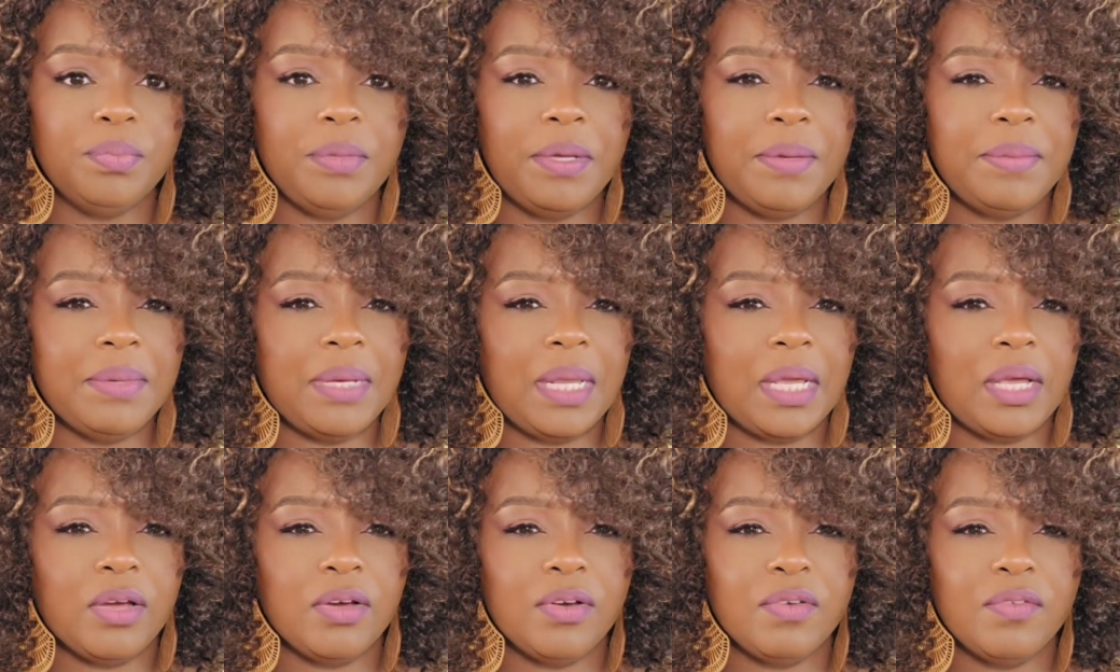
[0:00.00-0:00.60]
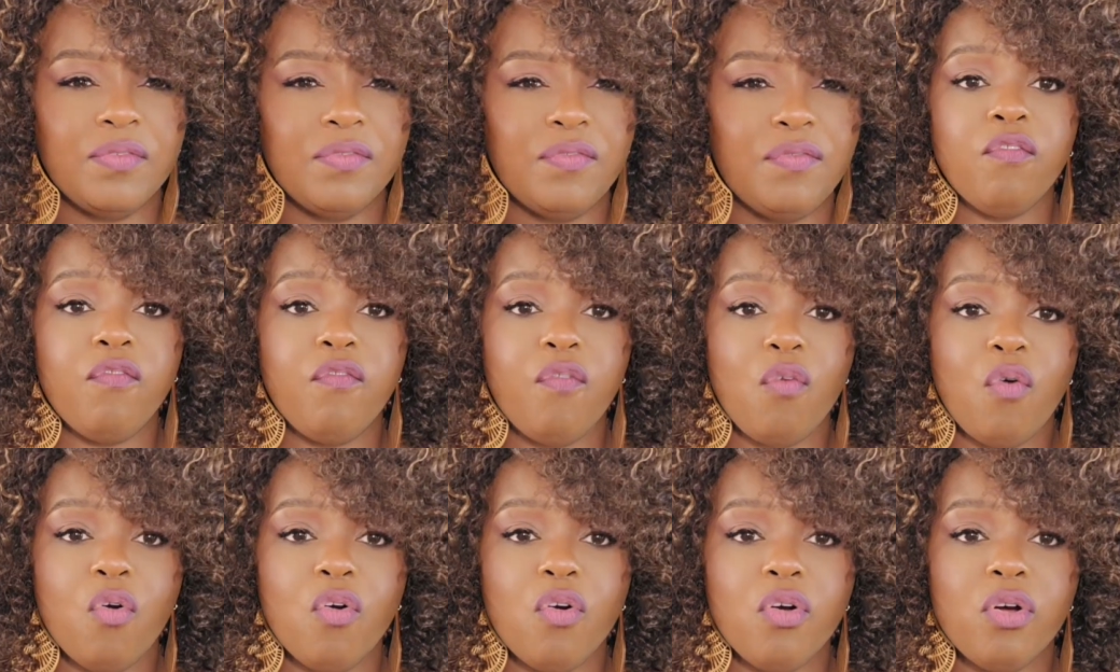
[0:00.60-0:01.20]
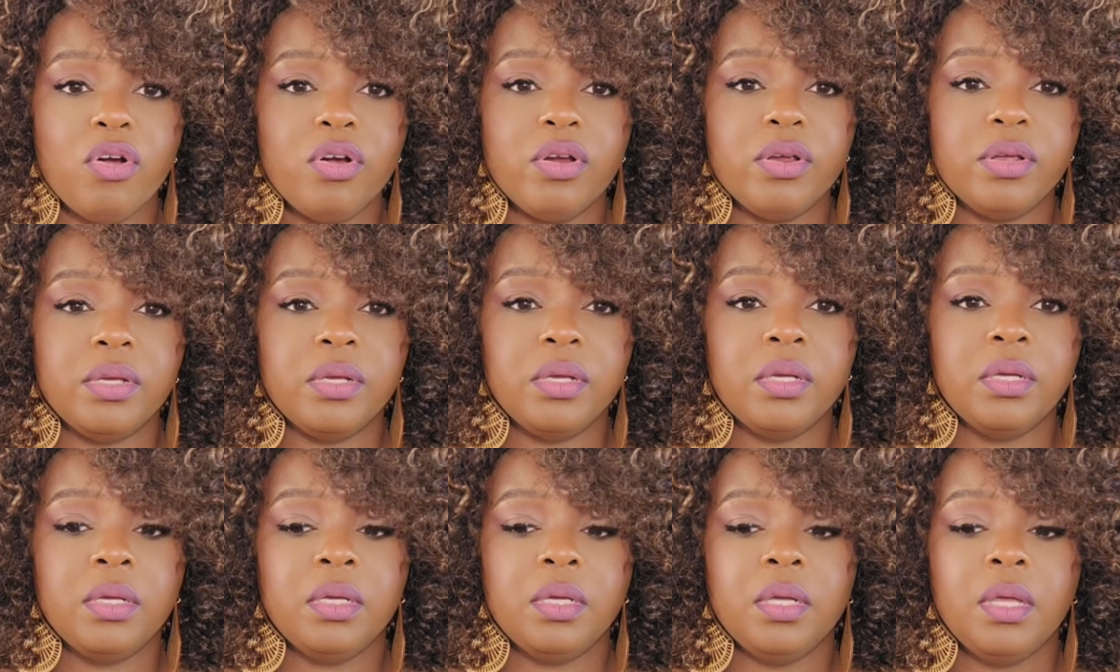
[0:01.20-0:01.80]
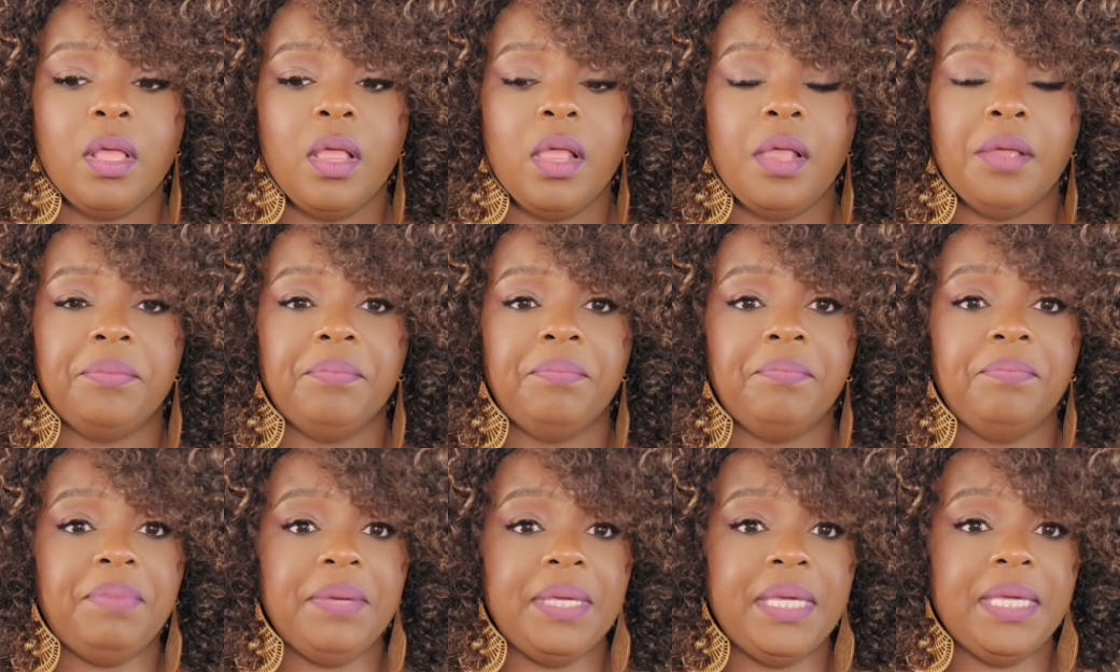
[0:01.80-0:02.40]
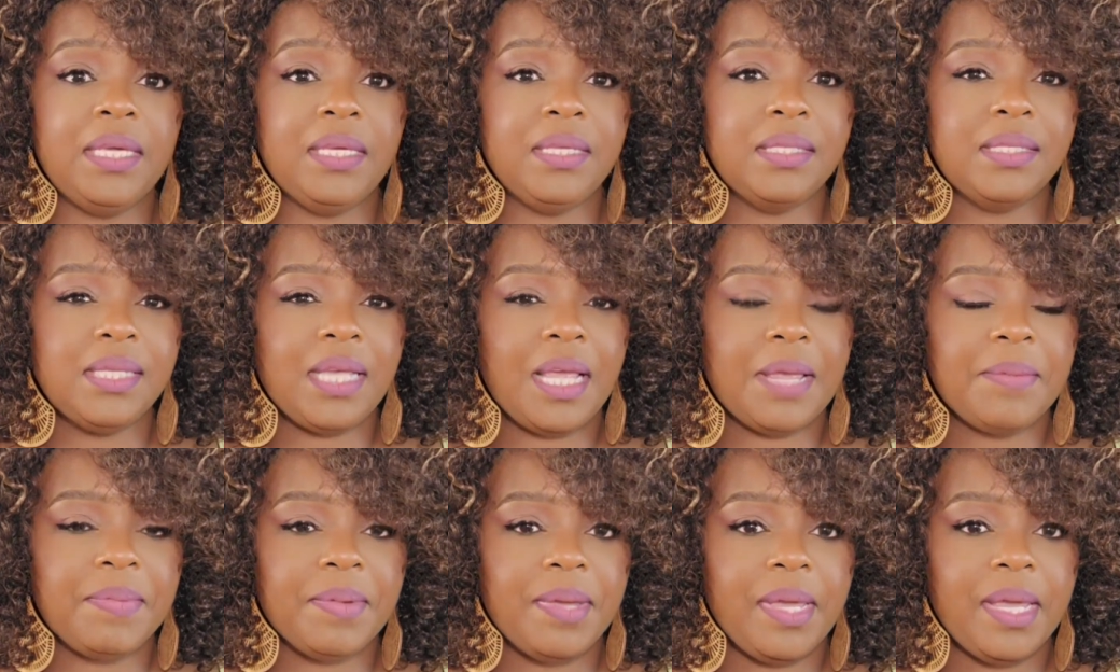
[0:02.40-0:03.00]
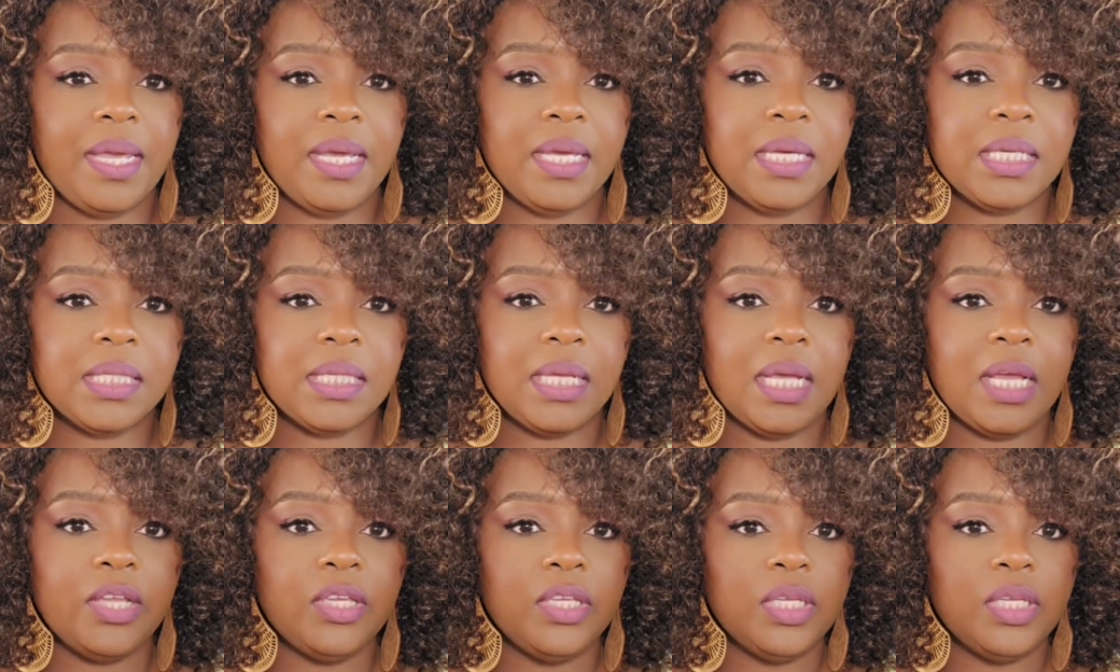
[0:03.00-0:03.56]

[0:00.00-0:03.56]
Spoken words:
maybe like a 4B type of hairstyle,